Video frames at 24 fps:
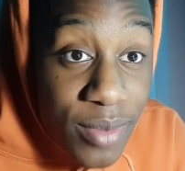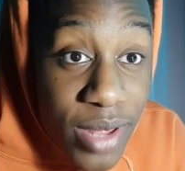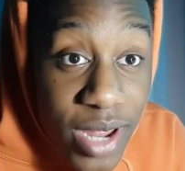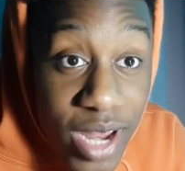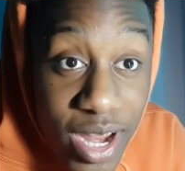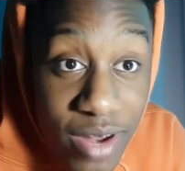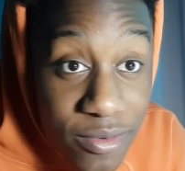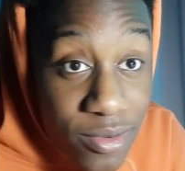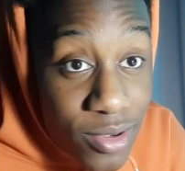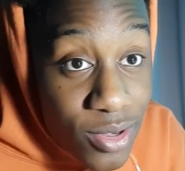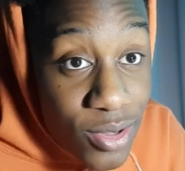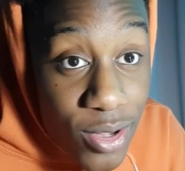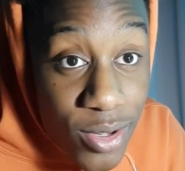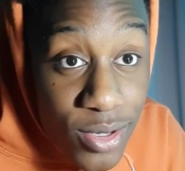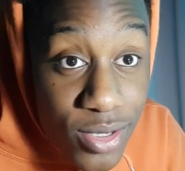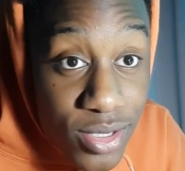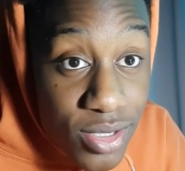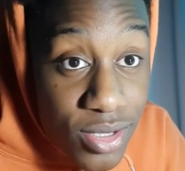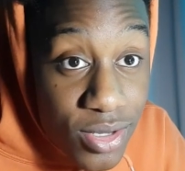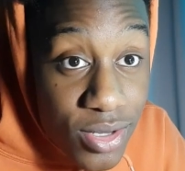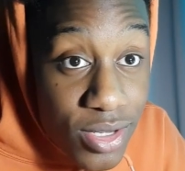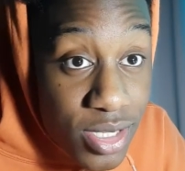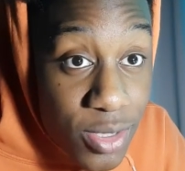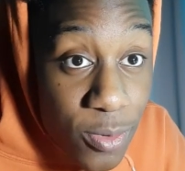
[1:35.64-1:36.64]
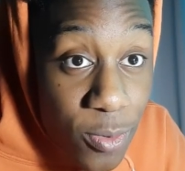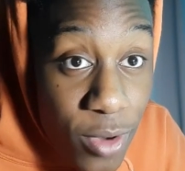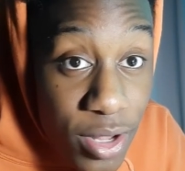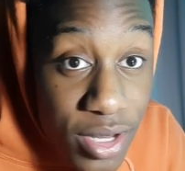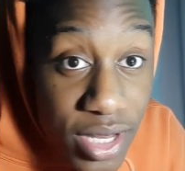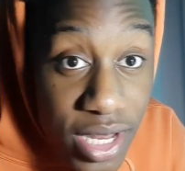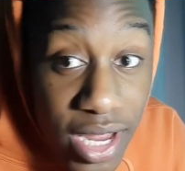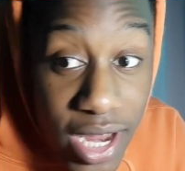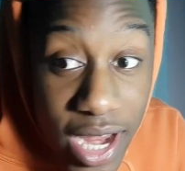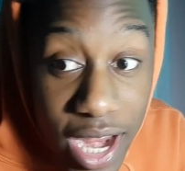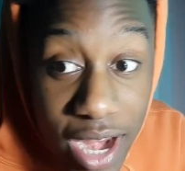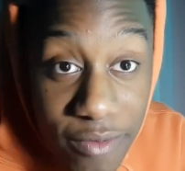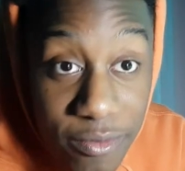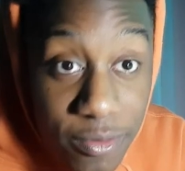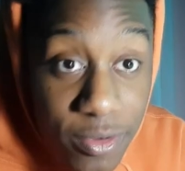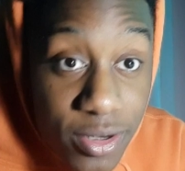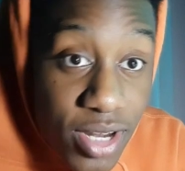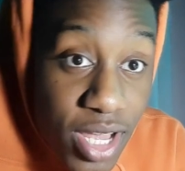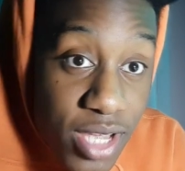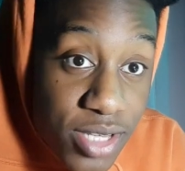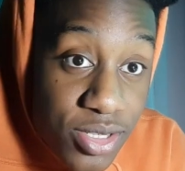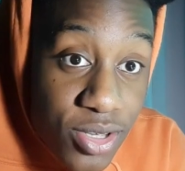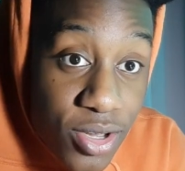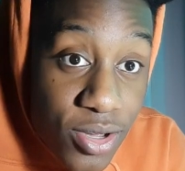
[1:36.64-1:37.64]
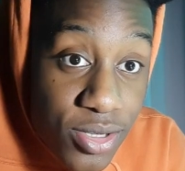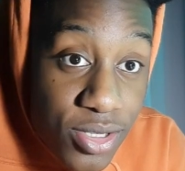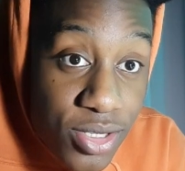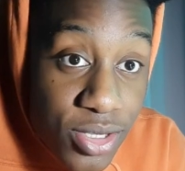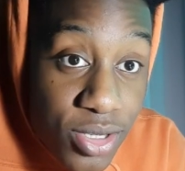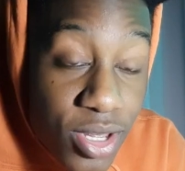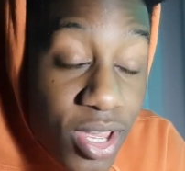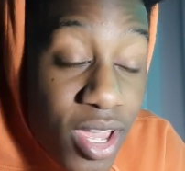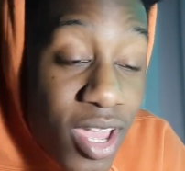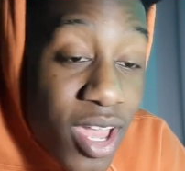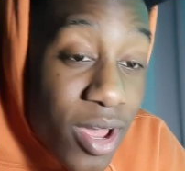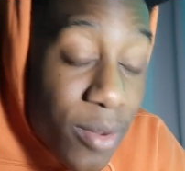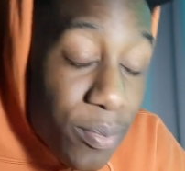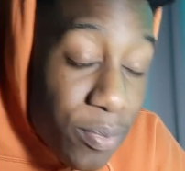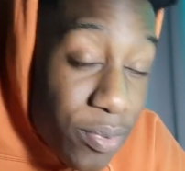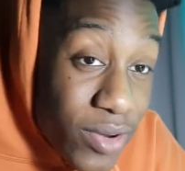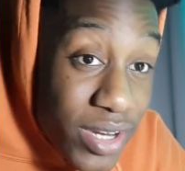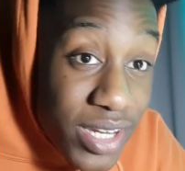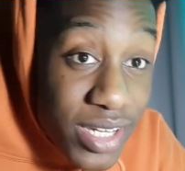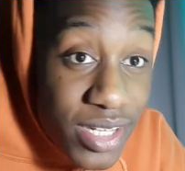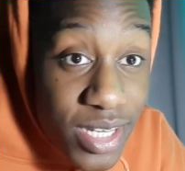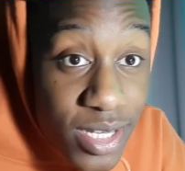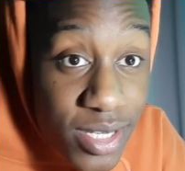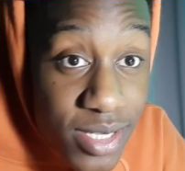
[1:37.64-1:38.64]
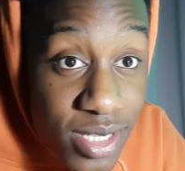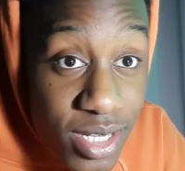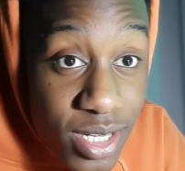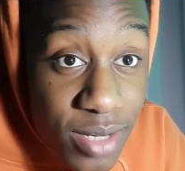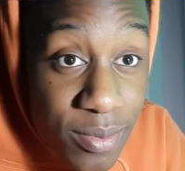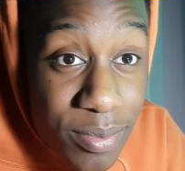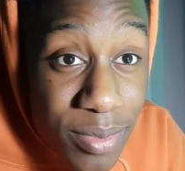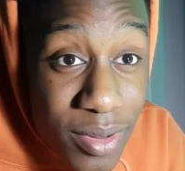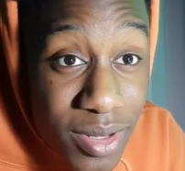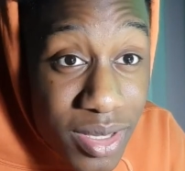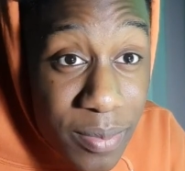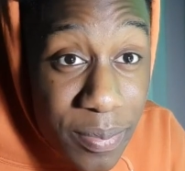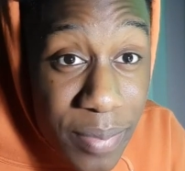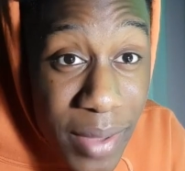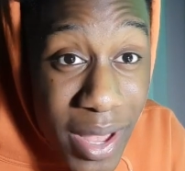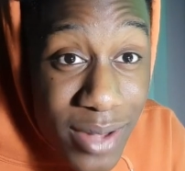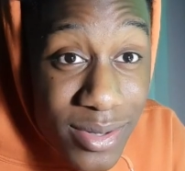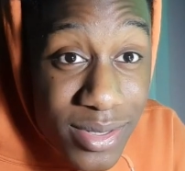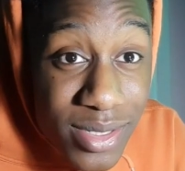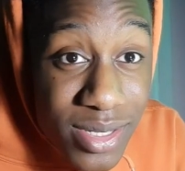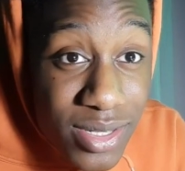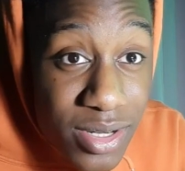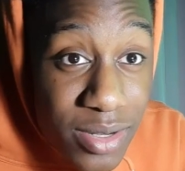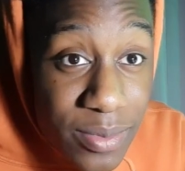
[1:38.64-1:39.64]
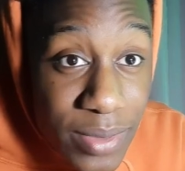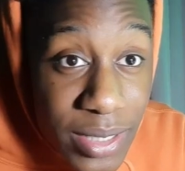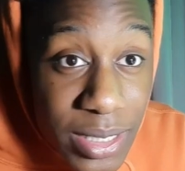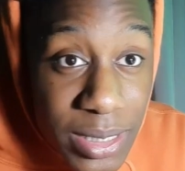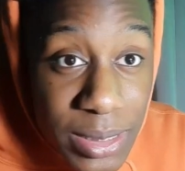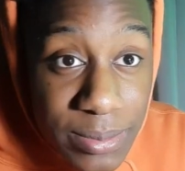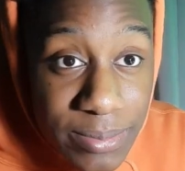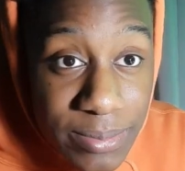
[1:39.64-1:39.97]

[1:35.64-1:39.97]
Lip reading: that everyone goes to, is the one that everyone likes to go to. Pretty decent, but the bouncers are a bit,